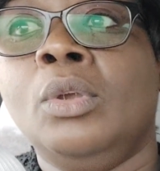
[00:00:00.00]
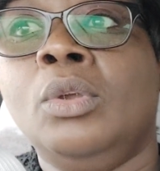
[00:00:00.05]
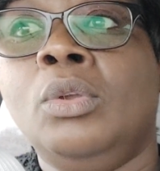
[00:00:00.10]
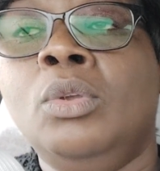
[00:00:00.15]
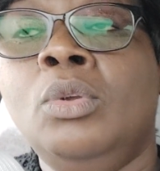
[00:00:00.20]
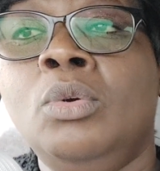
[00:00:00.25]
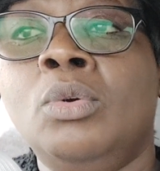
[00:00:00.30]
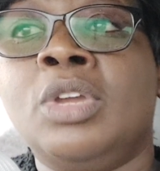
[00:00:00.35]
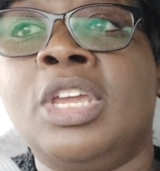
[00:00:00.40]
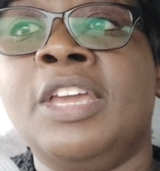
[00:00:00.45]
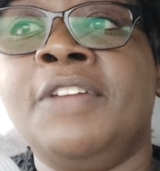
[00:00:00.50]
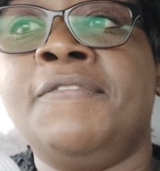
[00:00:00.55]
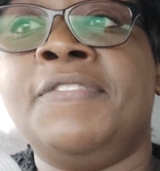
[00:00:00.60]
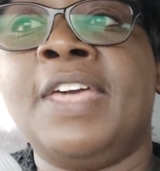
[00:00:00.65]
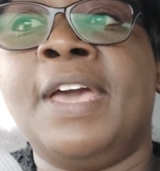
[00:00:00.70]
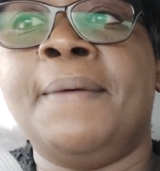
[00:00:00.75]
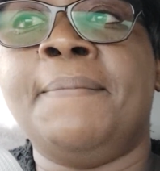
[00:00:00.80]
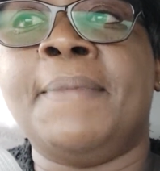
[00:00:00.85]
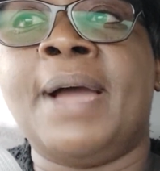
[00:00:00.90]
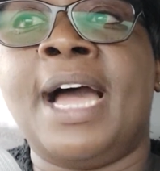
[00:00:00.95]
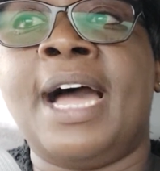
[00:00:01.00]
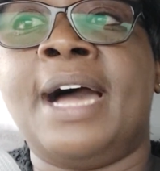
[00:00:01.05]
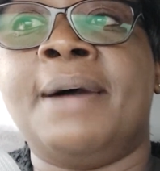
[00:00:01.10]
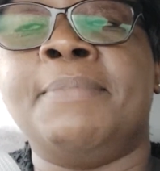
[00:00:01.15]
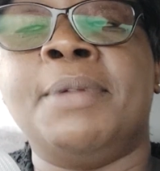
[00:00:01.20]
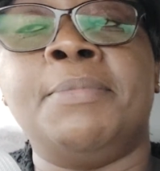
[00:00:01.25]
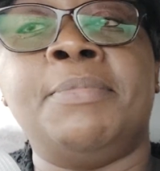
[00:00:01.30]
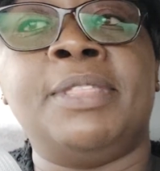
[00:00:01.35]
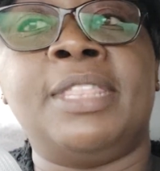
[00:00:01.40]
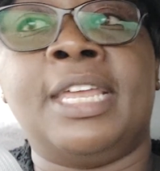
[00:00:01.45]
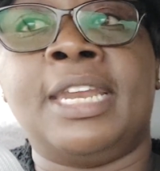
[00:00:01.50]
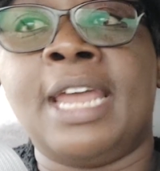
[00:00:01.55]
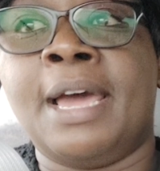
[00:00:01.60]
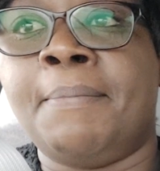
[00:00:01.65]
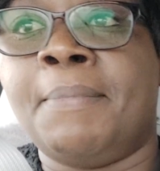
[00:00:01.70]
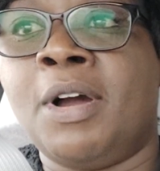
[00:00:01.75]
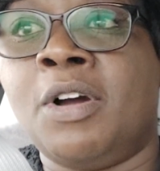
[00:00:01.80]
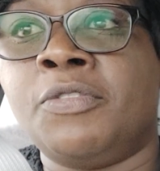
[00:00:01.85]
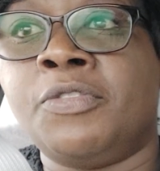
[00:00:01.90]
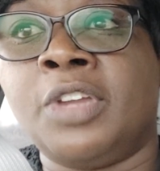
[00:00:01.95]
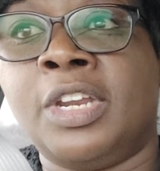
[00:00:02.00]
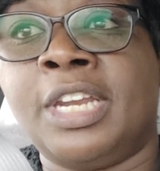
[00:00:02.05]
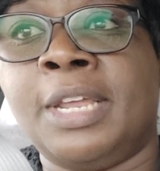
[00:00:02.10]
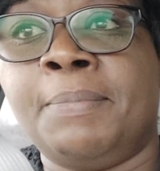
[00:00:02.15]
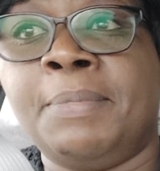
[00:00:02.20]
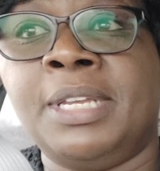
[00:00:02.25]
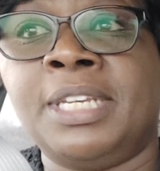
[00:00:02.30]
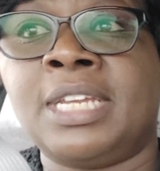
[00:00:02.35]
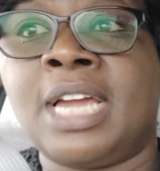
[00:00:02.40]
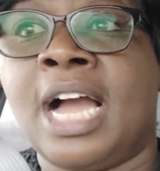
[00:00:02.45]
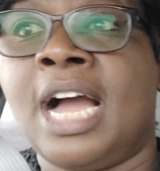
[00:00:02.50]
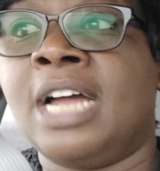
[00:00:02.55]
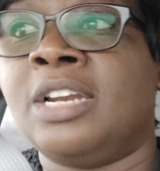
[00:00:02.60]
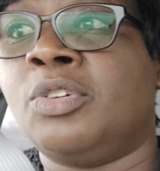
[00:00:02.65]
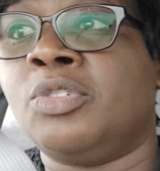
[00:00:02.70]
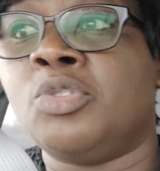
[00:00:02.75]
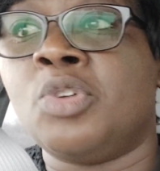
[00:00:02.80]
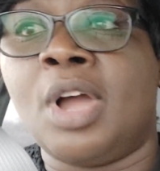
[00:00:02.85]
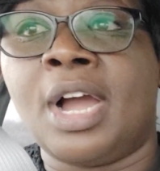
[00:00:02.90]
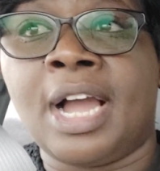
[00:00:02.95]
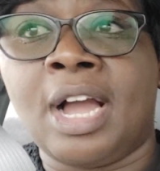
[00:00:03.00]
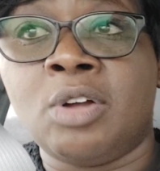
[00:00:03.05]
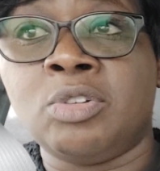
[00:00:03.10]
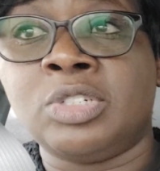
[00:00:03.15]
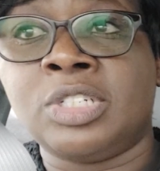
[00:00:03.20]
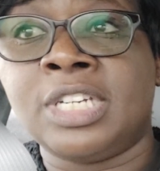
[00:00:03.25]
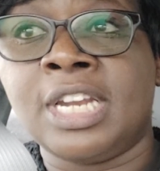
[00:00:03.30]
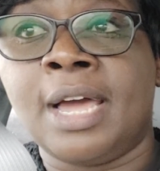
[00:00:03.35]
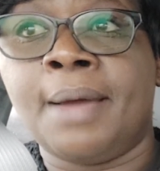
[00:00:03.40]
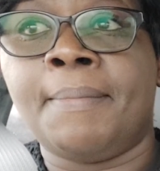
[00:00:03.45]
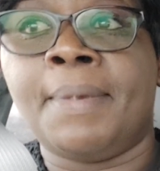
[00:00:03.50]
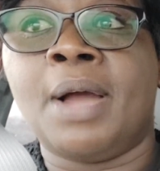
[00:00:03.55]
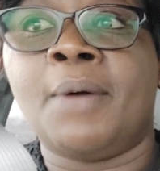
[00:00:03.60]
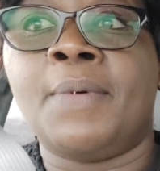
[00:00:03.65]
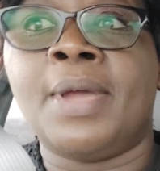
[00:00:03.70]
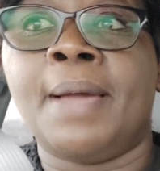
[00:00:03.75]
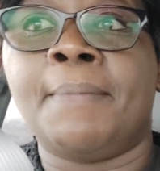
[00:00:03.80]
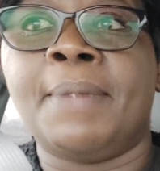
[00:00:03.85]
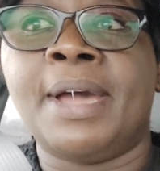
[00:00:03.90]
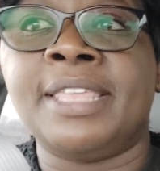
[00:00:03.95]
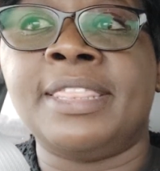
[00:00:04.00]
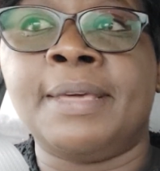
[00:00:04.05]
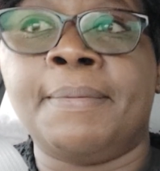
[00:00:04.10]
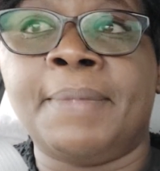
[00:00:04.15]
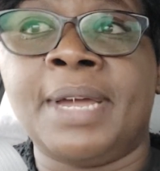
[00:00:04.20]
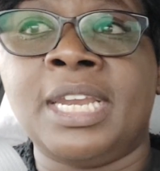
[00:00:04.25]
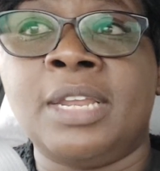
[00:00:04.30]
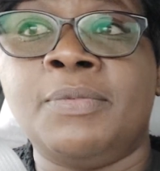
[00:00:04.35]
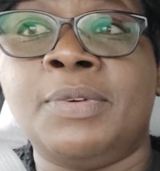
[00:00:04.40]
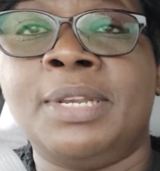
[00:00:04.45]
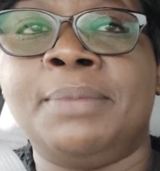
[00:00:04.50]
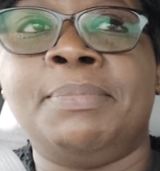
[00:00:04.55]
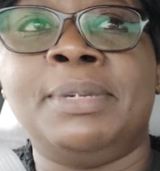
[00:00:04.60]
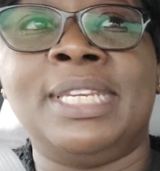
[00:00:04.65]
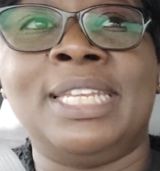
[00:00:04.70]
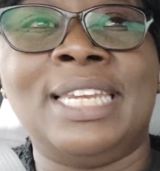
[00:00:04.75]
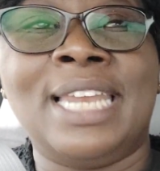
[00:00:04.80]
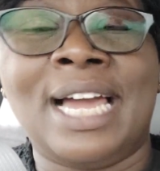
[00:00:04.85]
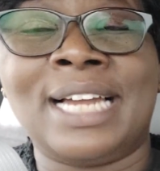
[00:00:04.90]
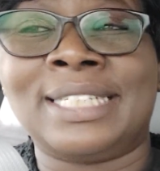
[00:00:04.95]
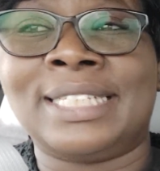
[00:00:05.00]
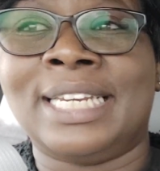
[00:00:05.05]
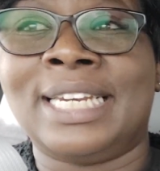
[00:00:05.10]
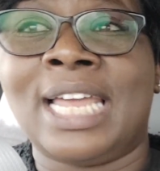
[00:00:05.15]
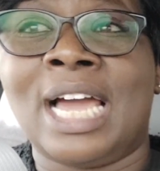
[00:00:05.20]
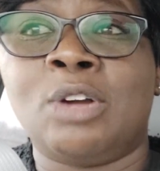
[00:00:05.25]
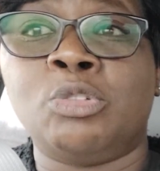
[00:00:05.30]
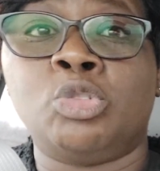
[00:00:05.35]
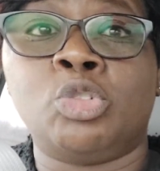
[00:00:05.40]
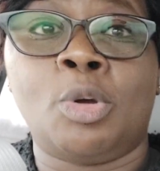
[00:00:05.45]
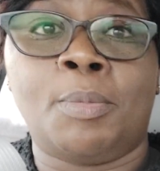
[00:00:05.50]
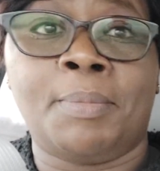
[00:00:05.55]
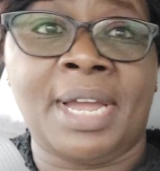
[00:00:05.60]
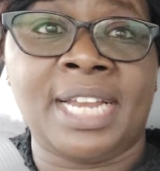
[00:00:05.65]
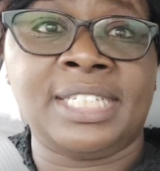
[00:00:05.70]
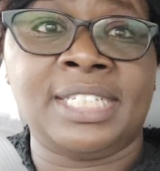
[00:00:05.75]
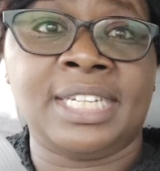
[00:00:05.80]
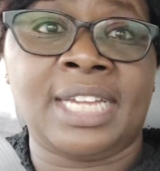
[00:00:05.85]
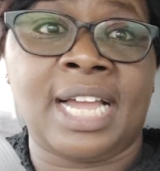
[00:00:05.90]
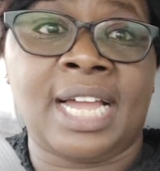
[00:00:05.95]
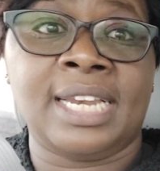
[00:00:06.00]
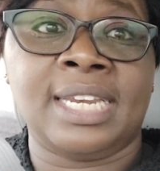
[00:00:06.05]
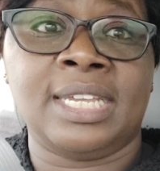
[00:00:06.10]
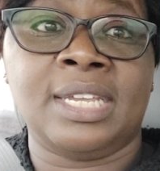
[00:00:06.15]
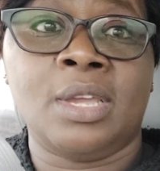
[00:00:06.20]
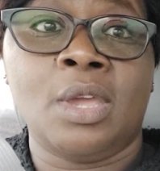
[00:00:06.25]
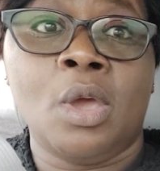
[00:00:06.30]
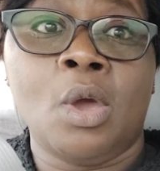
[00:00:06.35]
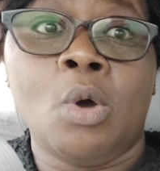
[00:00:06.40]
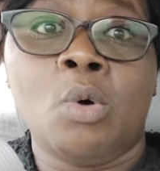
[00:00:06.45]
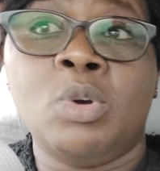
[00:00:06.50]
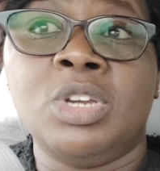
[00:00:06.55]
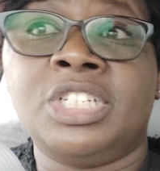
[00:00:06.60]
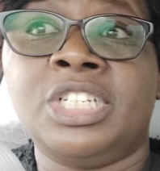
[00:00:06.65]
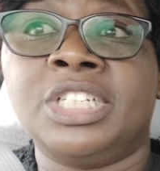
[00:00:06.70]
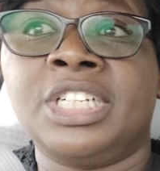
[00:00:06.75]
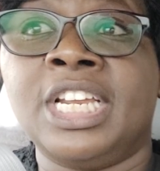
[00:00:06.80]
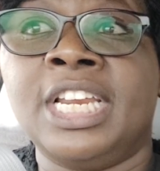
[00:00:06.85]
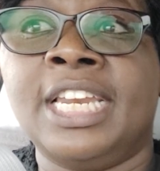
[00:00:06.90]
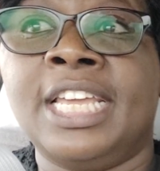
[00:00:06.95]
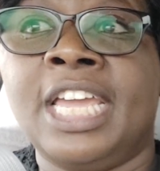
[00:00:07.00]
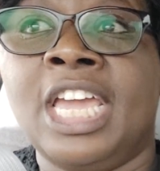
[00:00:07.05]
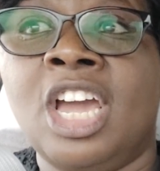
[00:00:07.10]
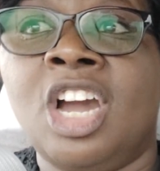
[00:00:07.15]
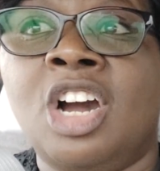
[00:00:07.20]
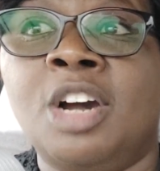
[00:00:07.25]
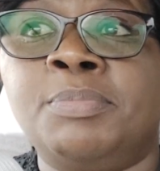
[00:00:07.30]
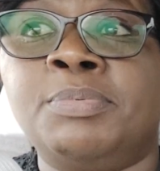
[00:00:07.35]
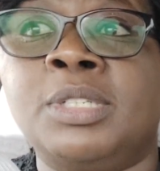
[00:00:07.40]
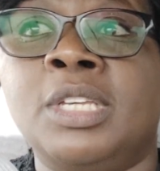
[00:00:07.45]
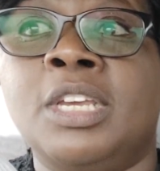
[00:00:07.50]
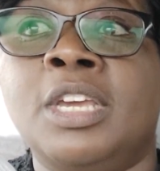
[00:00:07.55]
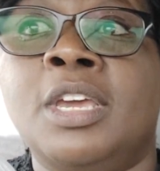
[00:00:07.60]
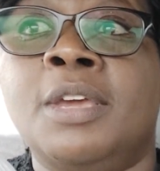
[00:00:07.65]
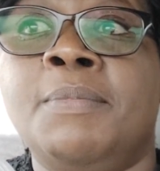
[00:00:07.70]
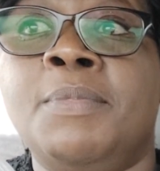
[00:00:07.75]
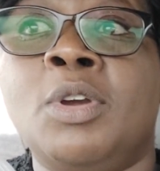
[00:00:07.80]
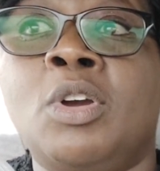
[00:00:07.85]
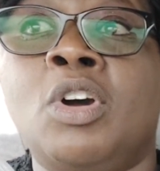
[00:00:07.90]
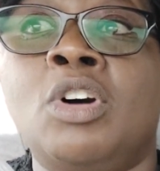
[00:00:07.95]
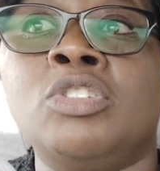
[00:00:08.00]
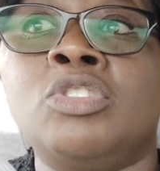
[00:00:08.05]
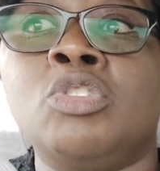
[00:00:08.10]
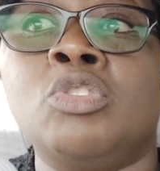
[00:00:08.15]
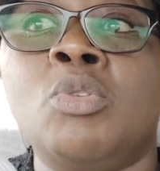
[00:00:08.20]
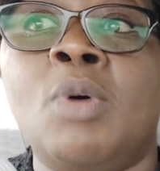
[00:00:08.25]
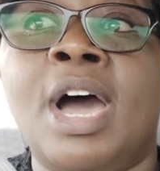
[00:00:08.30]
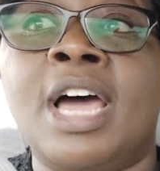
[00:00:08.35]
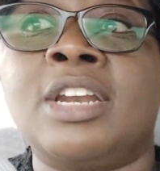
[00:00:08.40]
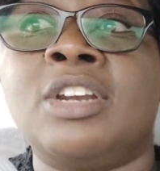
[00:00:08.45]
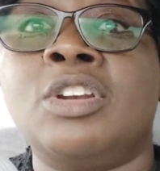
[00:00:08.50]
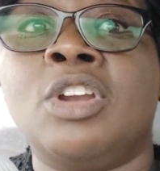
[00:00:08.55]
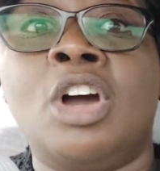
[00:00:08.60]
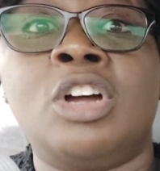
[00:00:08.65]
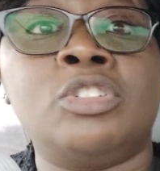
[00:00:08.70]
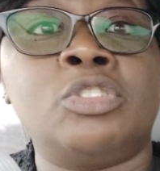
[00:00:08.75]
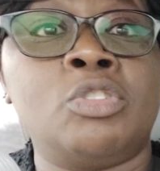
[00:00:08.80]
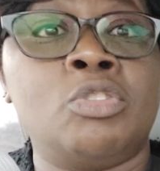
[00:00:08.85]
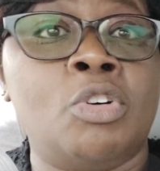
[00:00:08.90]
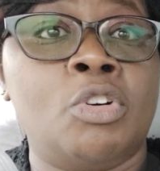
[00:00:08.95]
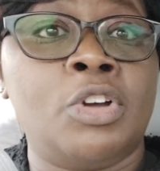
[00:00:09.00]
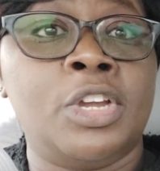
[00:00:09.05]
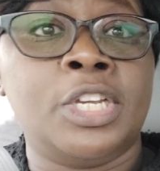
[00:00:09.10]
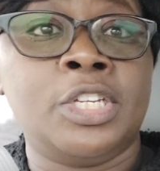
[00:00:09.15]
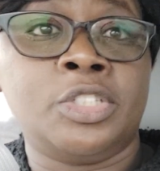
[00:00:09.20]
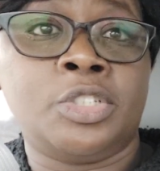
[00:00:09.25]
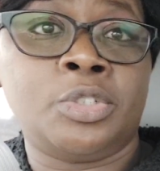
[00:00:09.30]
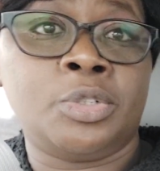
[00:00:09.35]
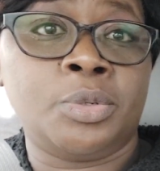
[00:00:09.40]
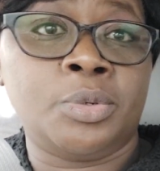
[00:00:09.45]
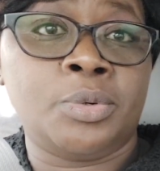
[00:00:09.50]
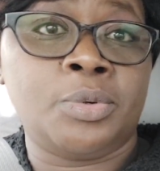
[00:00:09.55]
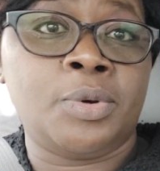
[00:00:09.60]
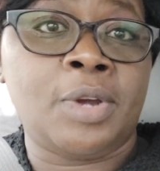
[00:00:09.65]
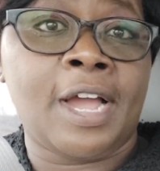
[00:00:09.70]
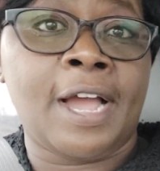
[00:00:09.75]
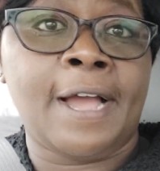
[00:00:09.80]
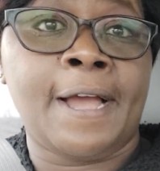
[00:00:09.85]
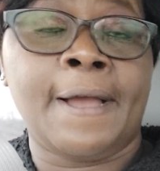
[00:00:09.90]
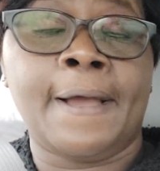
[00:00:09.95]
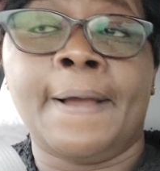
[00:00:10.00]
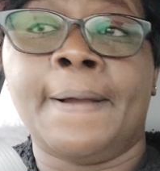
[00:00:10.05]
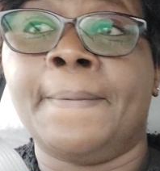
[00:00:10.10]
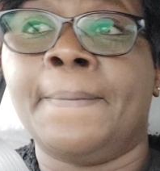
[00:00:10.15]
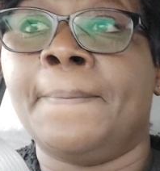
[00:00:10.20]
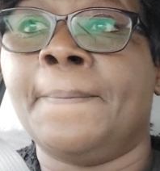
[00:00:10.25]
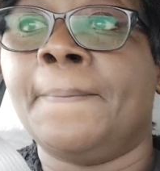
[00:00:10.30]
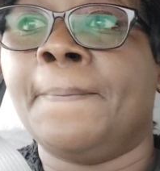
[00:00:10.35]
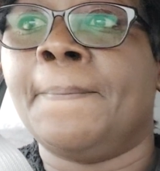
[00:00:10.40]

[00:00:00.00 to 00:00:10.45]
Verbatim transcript: you give them uh, maybe the number of your debit card or your account number whereby the money will be deducted automatically, which really helps because you are not going to um,